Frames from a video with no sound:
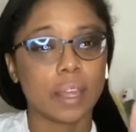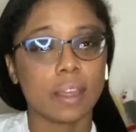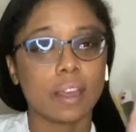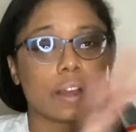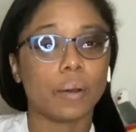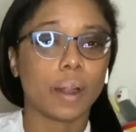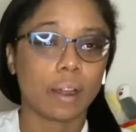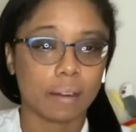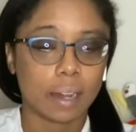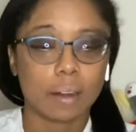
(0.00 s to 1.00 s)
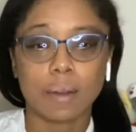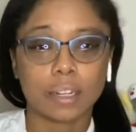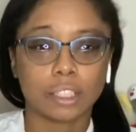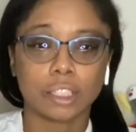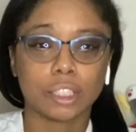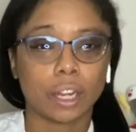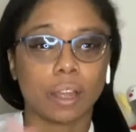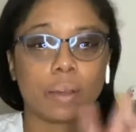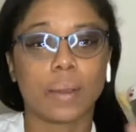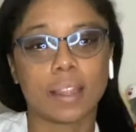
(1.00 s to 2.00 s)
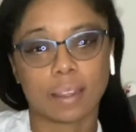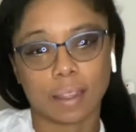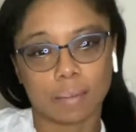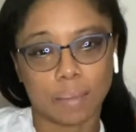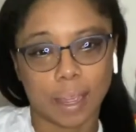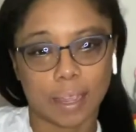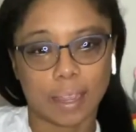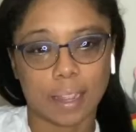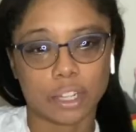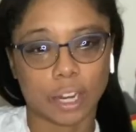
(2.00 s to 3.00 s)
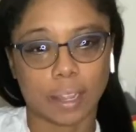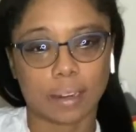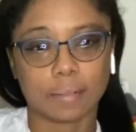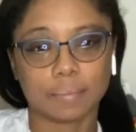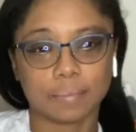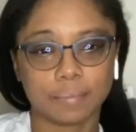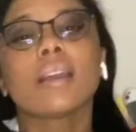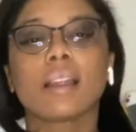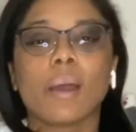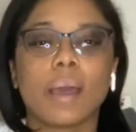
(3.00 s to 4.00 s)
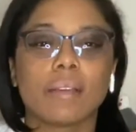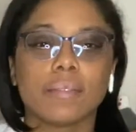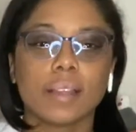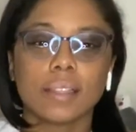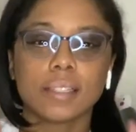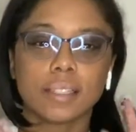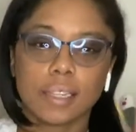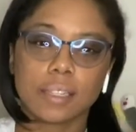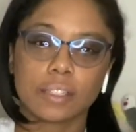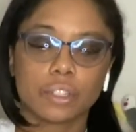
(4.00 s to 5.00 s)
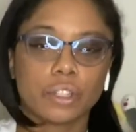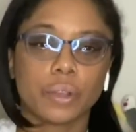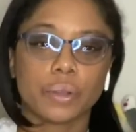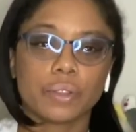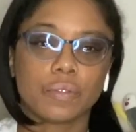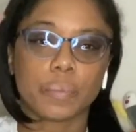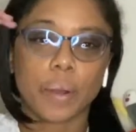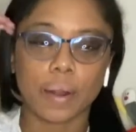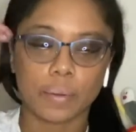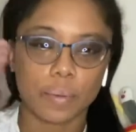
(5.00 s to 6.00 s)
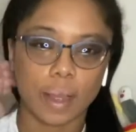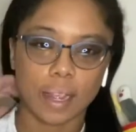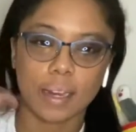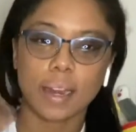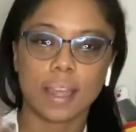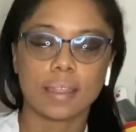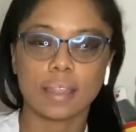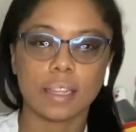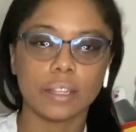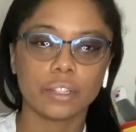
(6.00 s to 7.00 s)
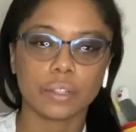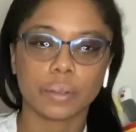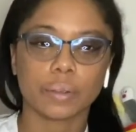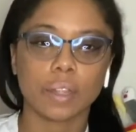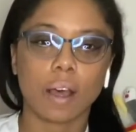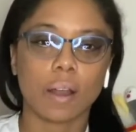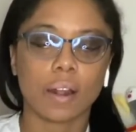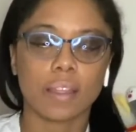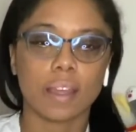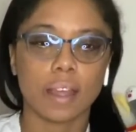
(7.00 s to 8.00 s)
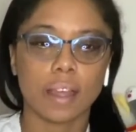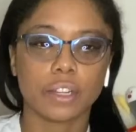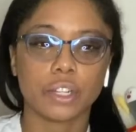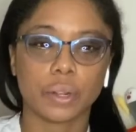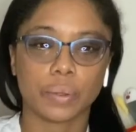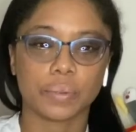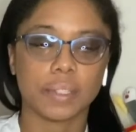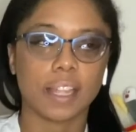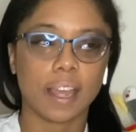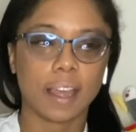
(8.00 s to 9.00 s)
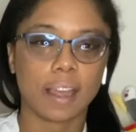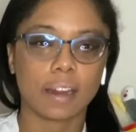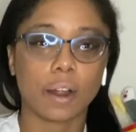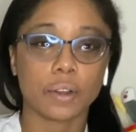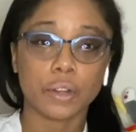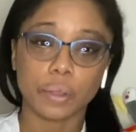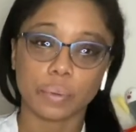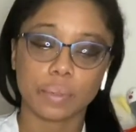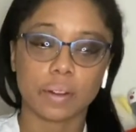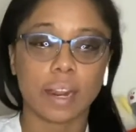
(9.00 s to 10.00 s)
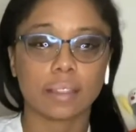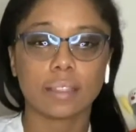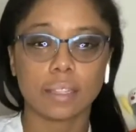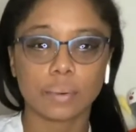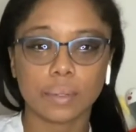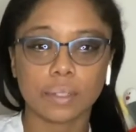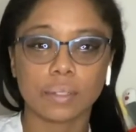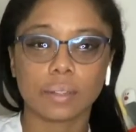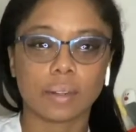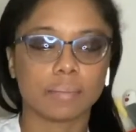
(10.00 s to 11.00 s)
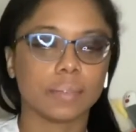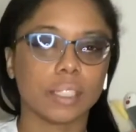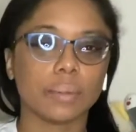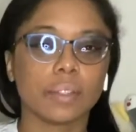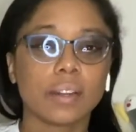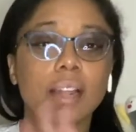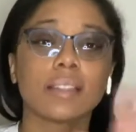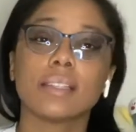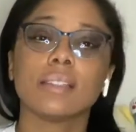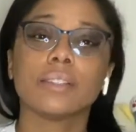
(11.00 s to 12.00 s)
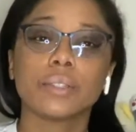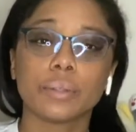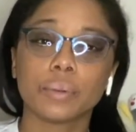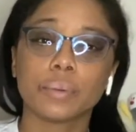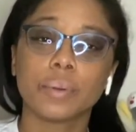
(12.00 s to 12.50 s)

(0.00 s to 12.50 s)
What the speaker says: go hurry and watch the show and then come back and check in. Now I have 6 shows for part 1, and these shows are the shows that are new. They're not the sequel, they're not the season 2,